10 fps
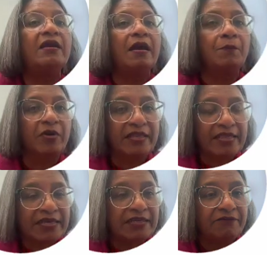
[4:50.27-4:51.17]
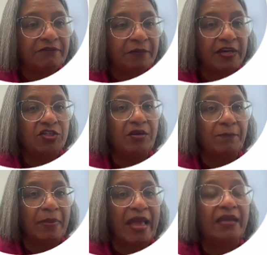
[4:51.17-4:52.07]
bring that information
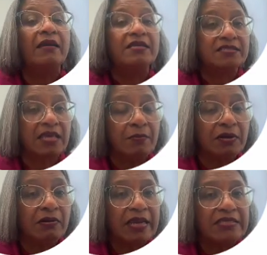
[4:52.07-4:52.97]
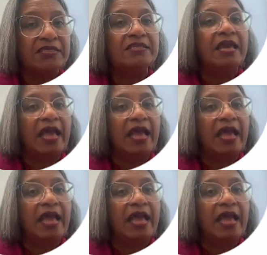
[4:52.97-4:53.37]
back, summarize it,